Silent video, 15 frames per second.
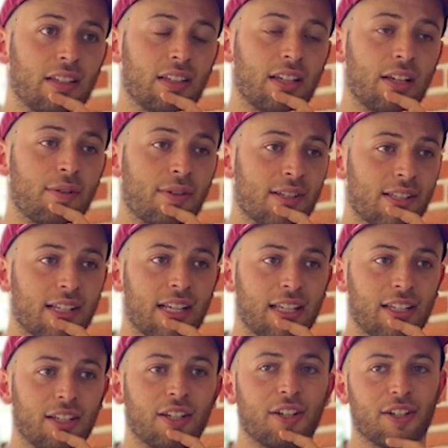it was like,
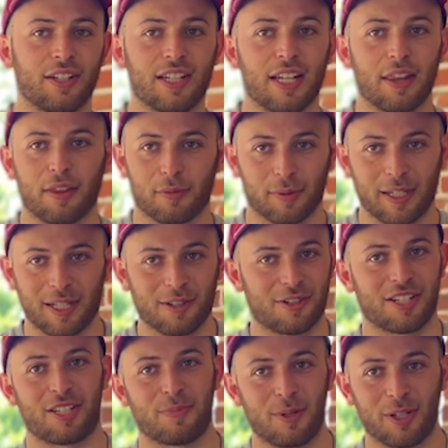you need 3 years
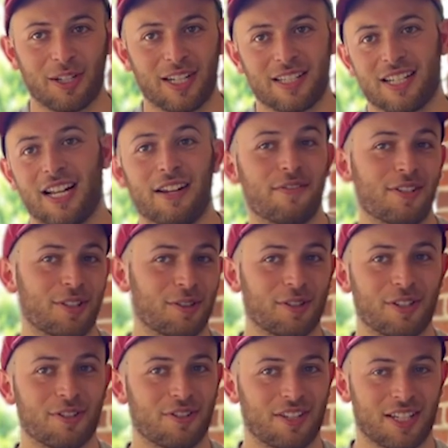experience. I have 0
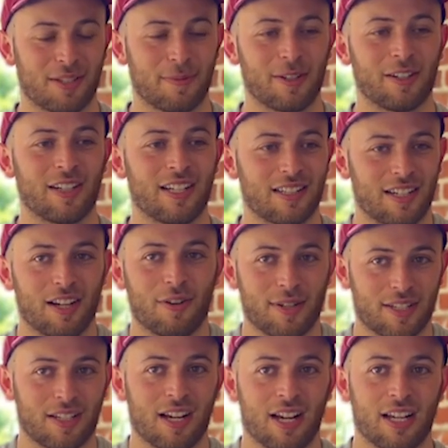years experience. I always
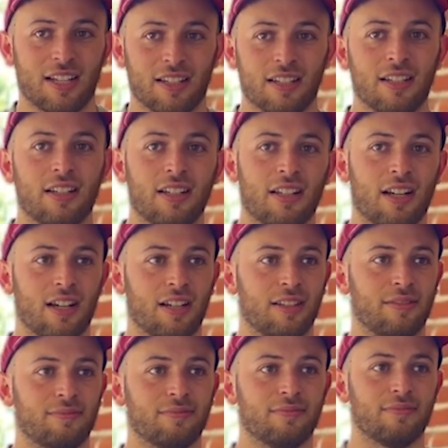got
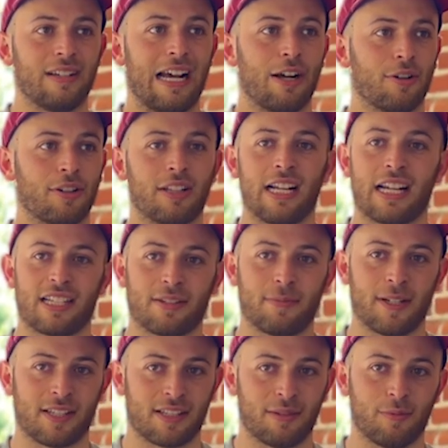outclassed by
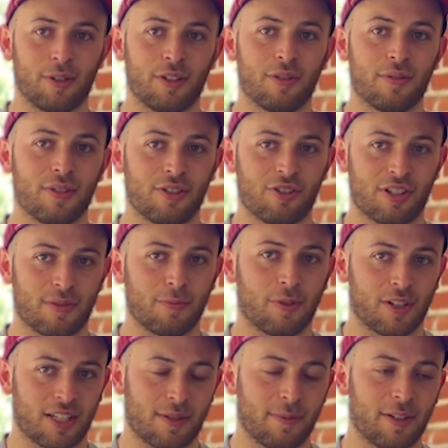someone who was just more
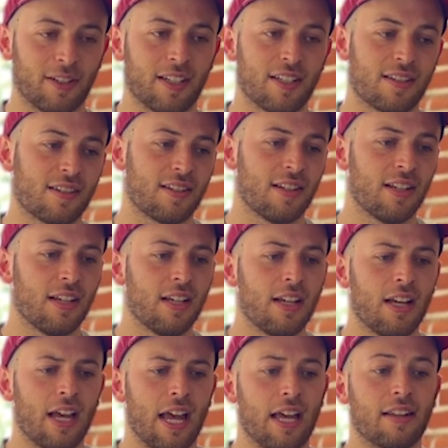experienced.
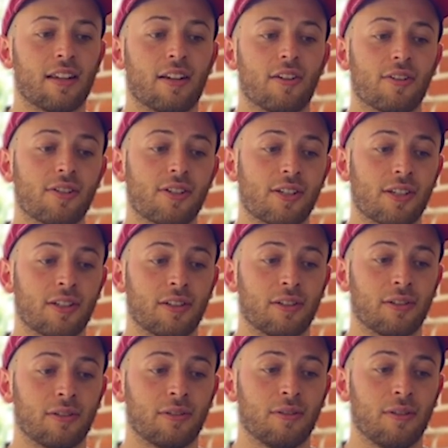And then
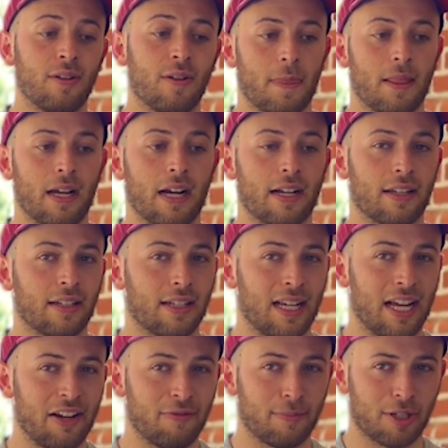also, I didn't
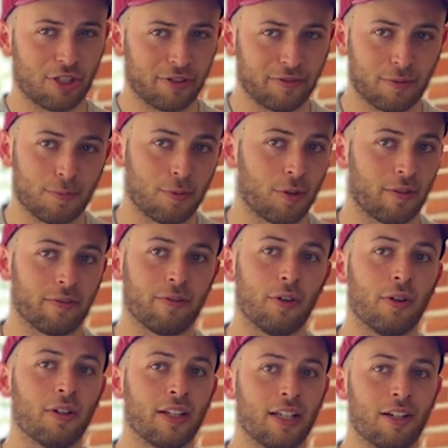have much of a
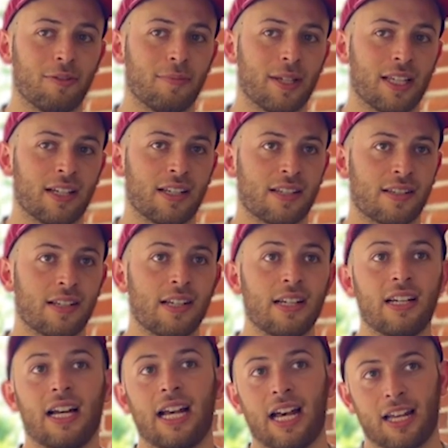portfolio because
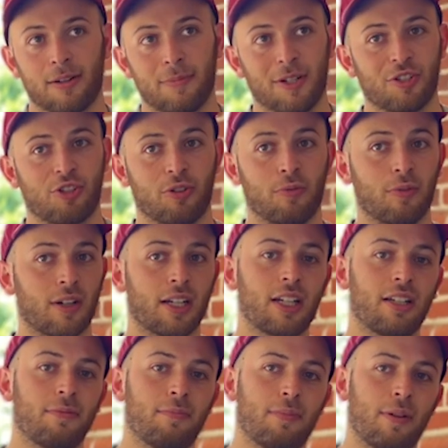I had a bunch of work,
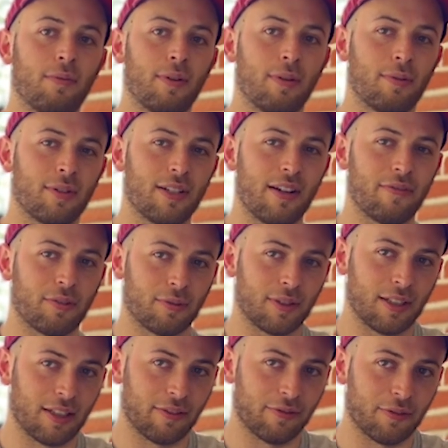but we were never
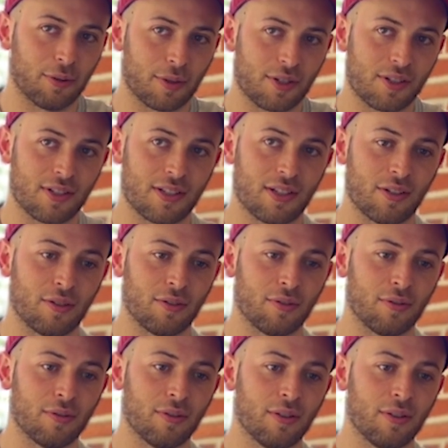really forced to